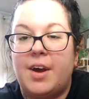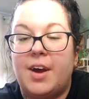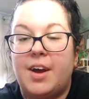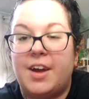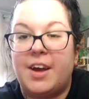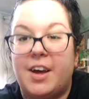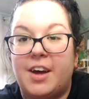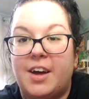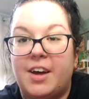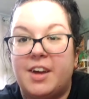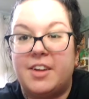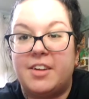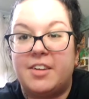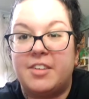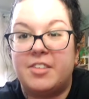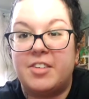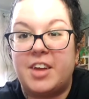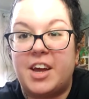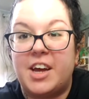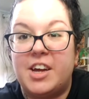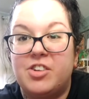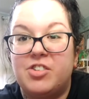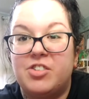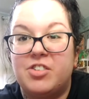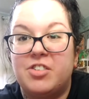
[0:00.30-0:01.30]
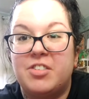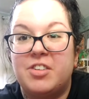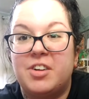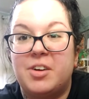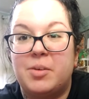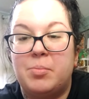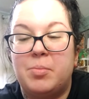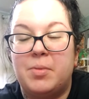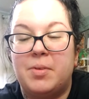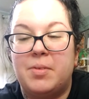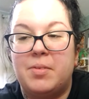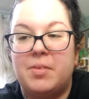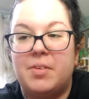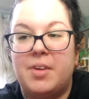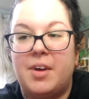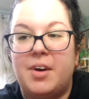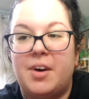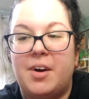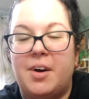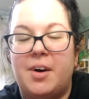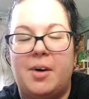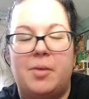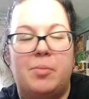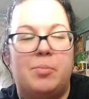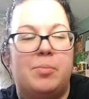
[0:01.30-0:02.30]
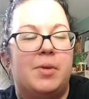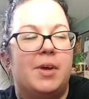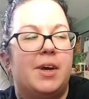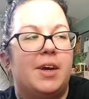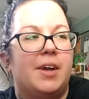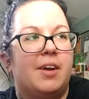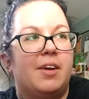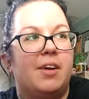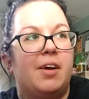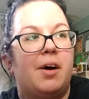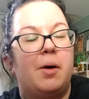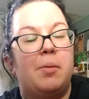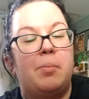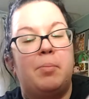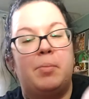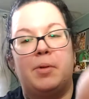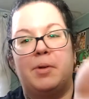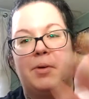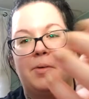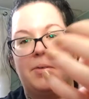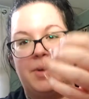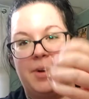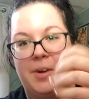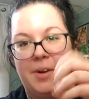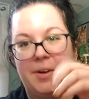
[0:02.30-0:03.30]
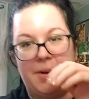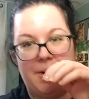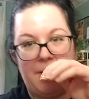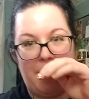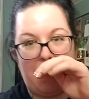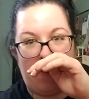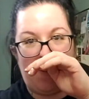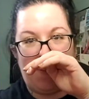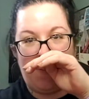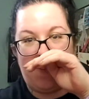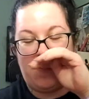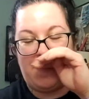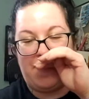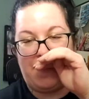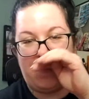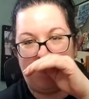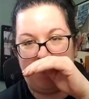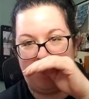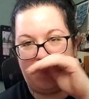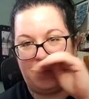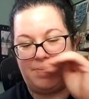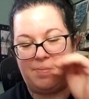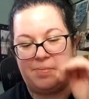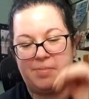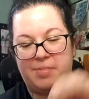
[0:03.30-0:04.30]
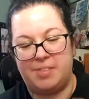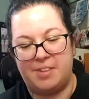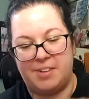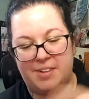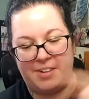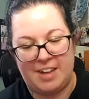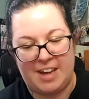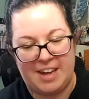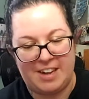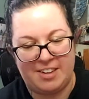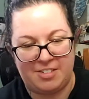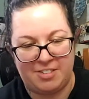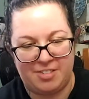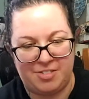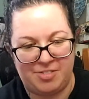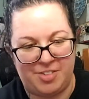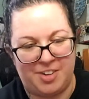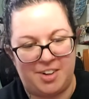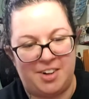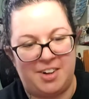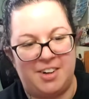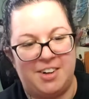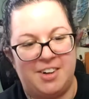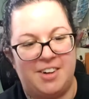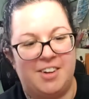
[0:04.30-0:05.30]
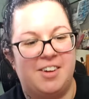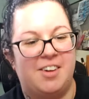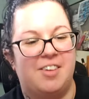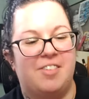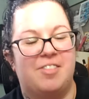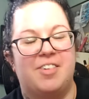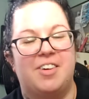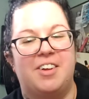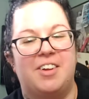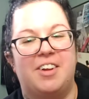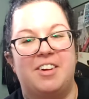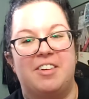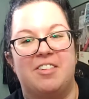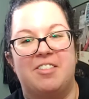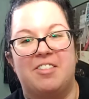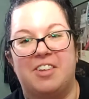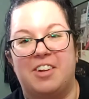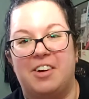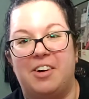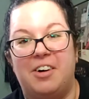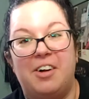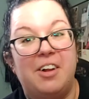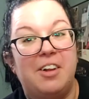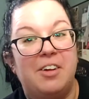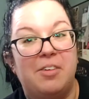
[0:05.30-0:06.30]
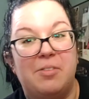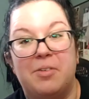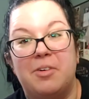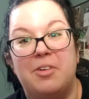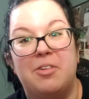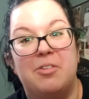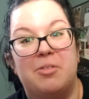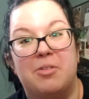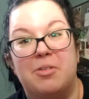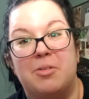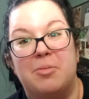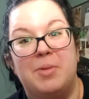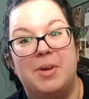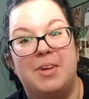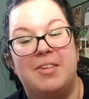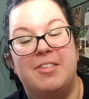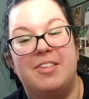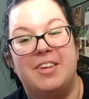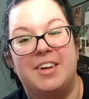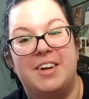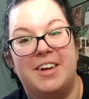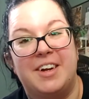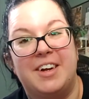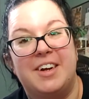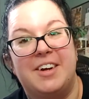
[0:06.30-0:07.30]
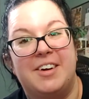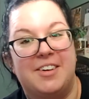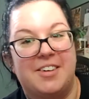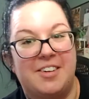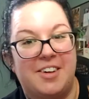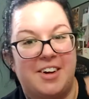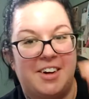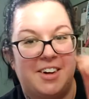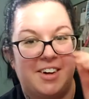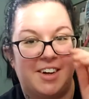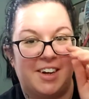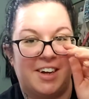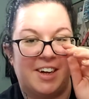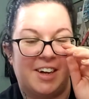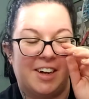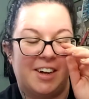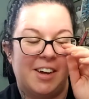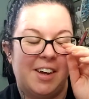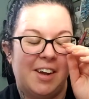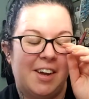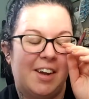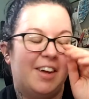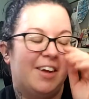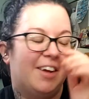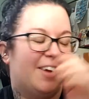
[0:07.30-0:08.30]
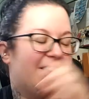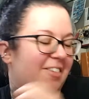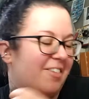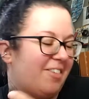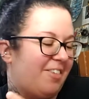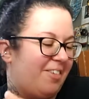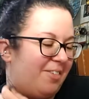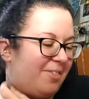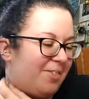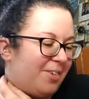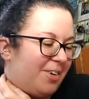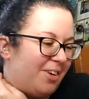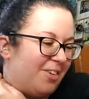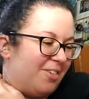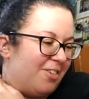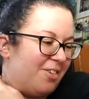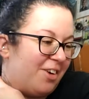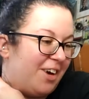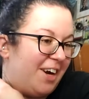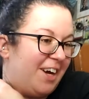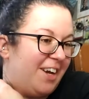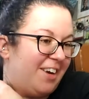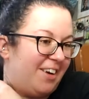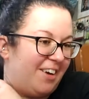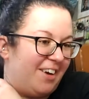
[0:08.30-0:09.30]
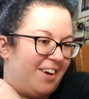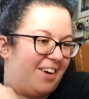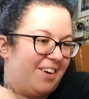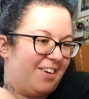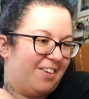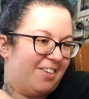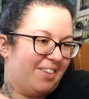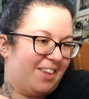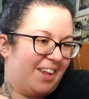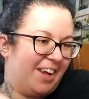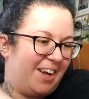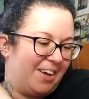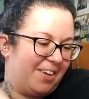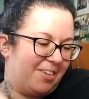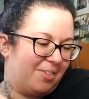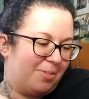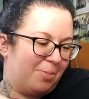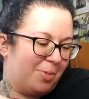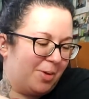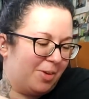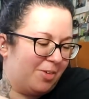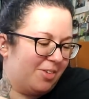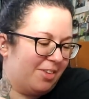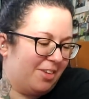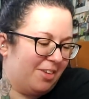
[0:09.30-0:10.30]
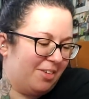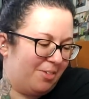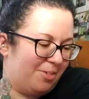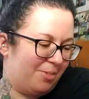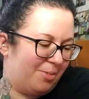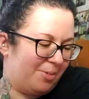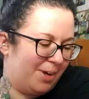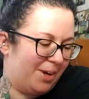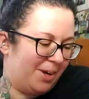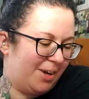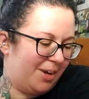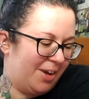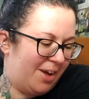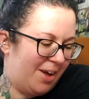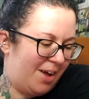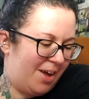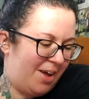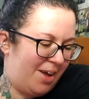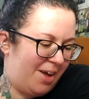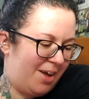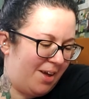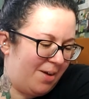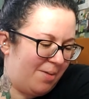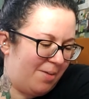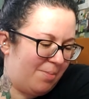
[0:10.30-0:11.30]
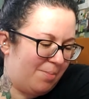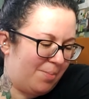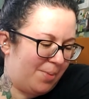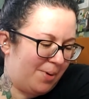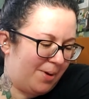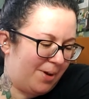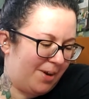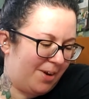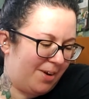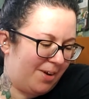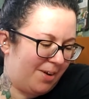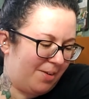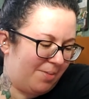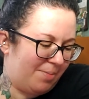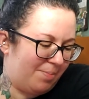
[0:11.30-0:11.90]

Hi guys, I just uploaded the last vlog and realized that all it was me sitting here talking, so I'm gonna try to not do that as much this week, but